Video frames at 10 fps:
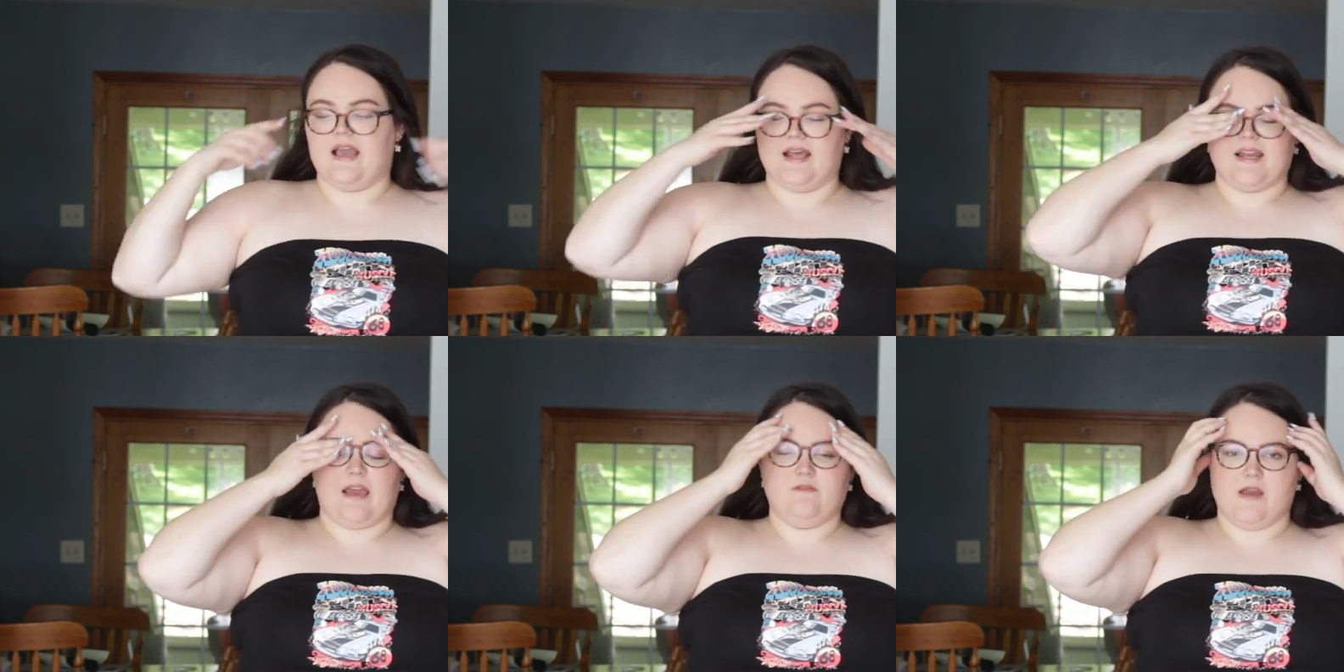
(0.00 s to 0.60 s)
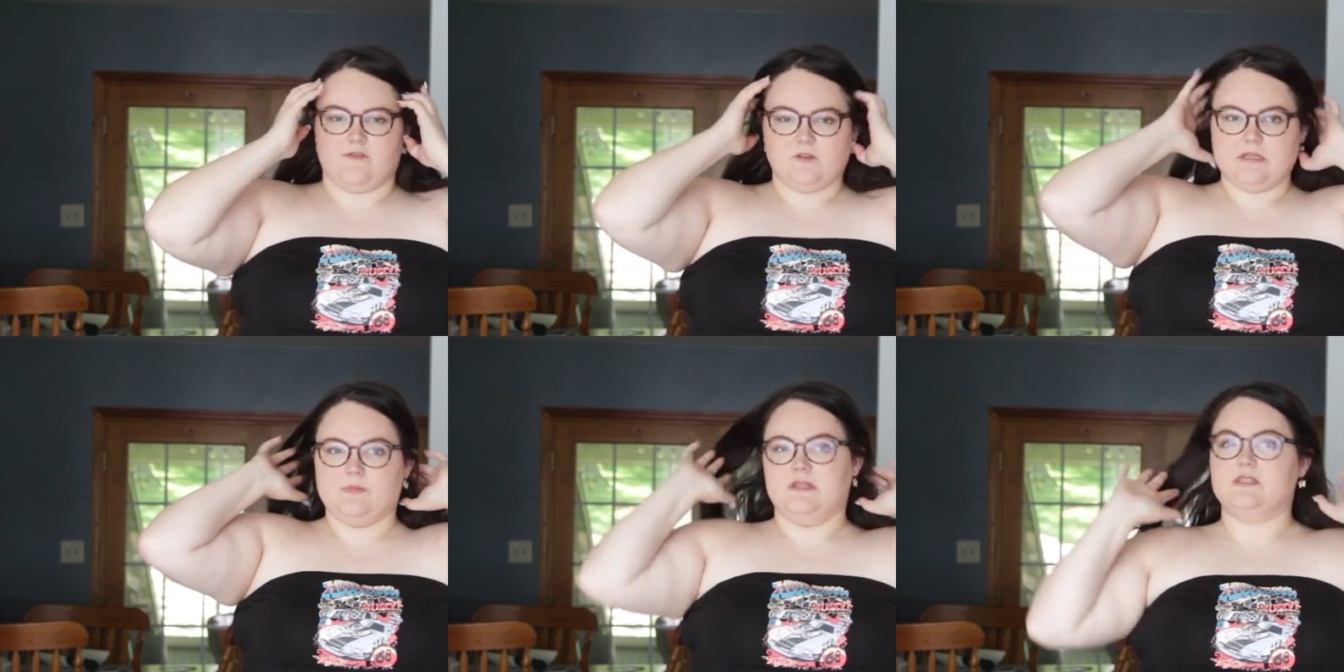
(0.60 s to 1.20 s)
And I've never
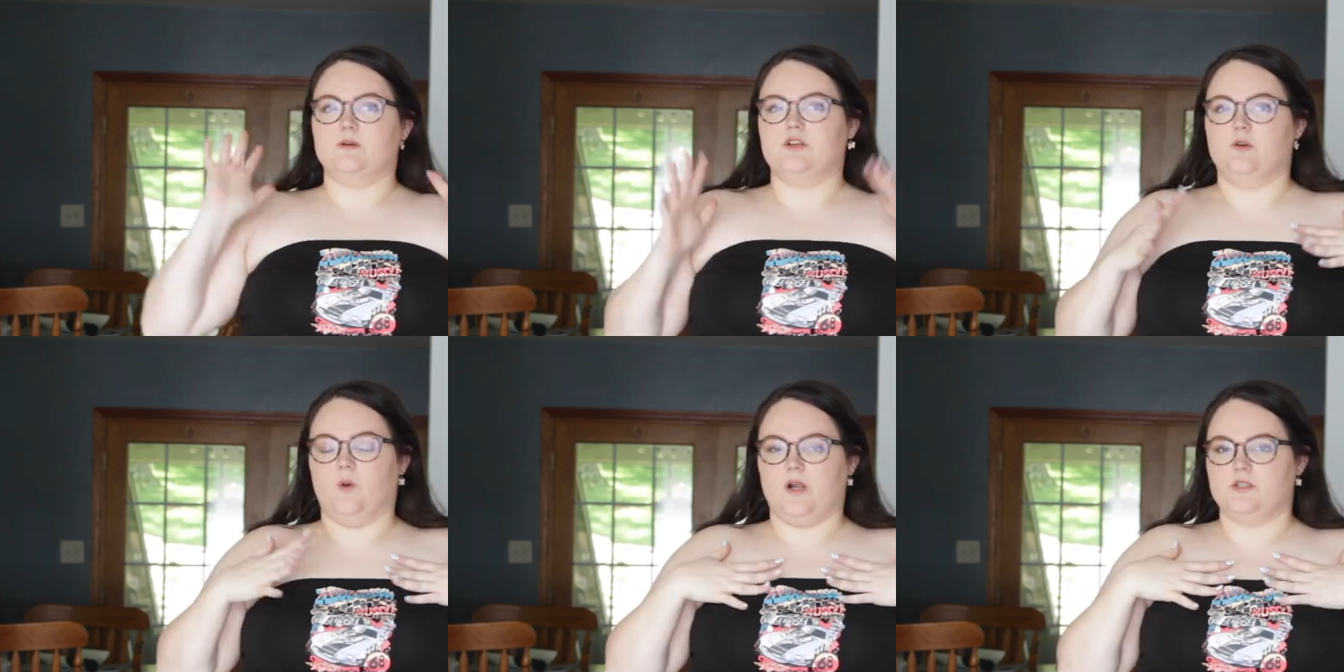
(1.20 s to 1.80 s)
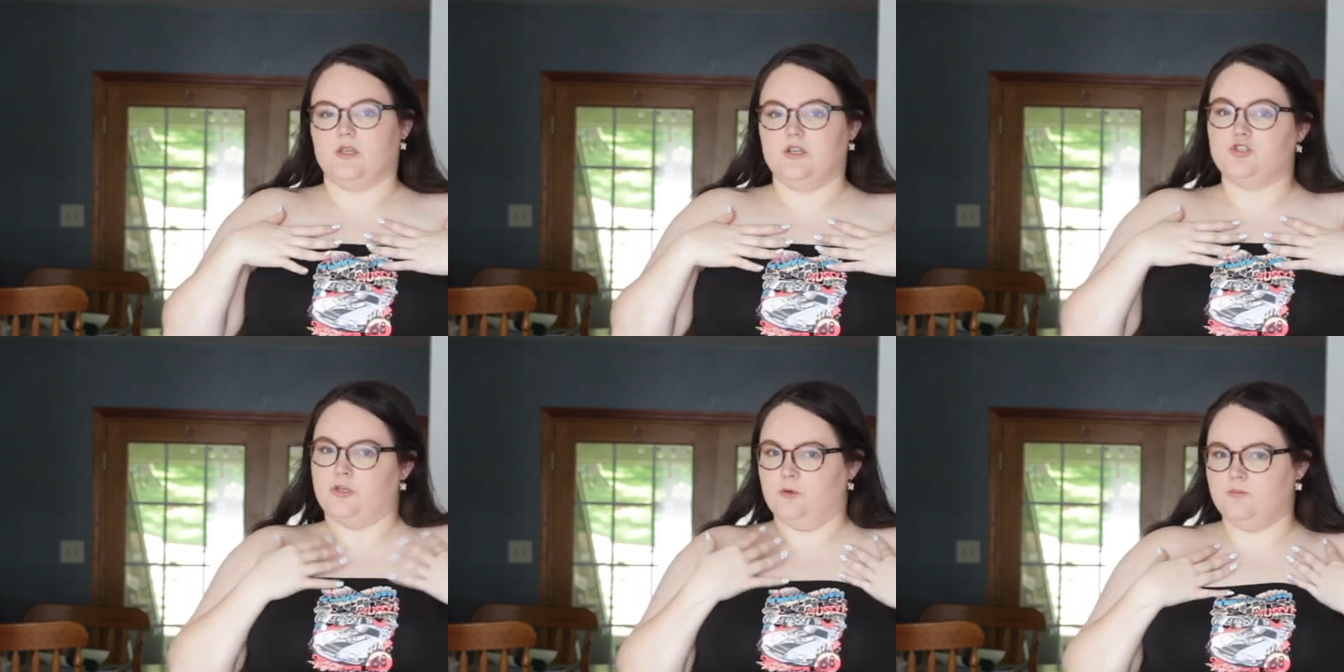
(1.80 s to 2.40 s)
really been someone who wears
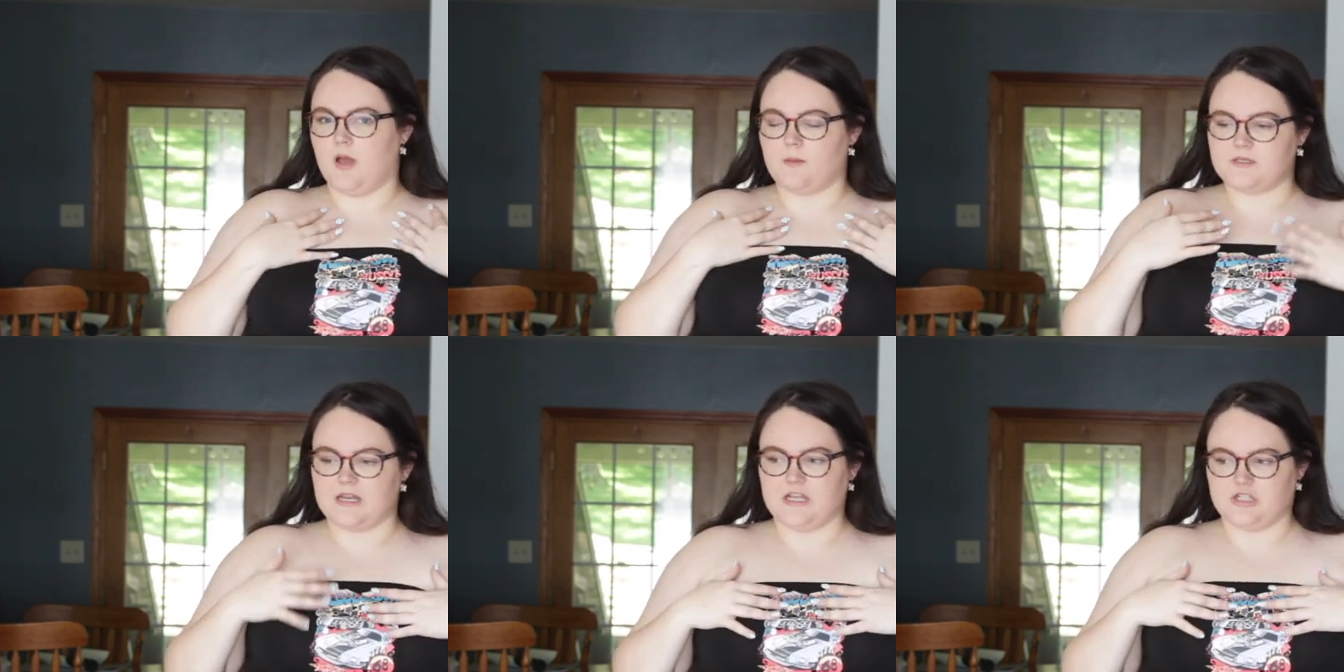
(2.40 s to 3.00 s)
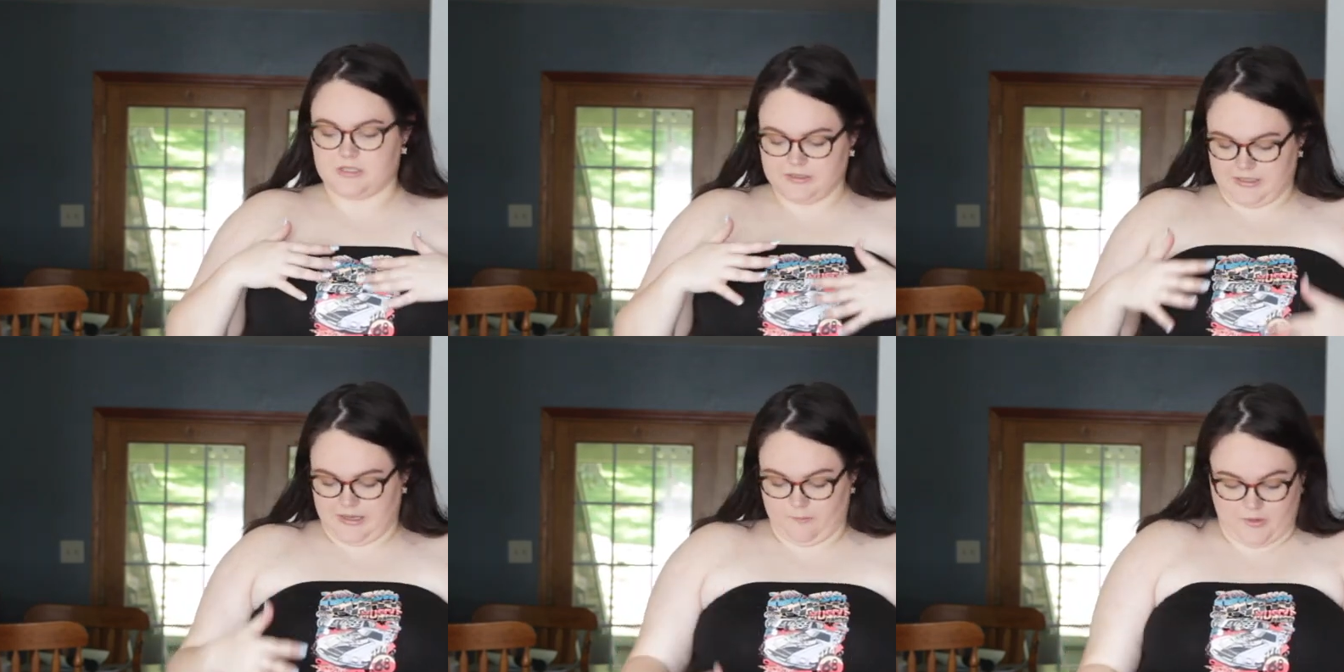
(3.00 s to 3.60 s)
like tube tops any, just
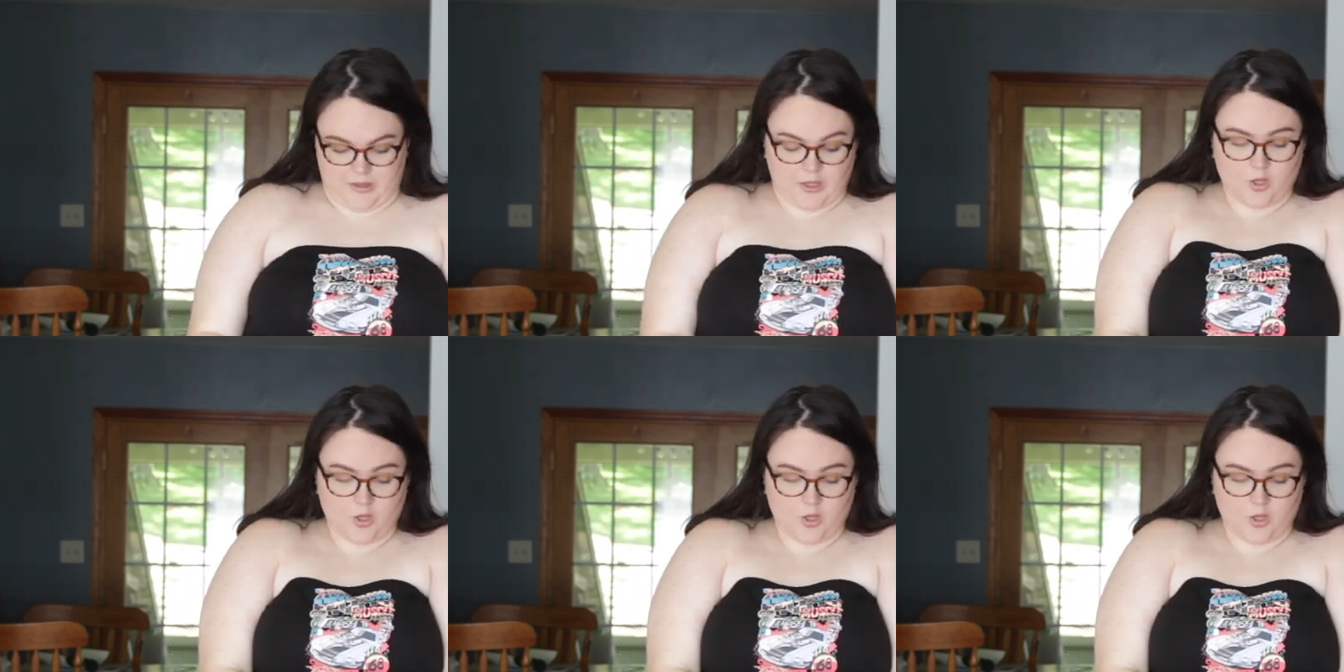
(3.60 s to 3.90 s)
because like I'm like,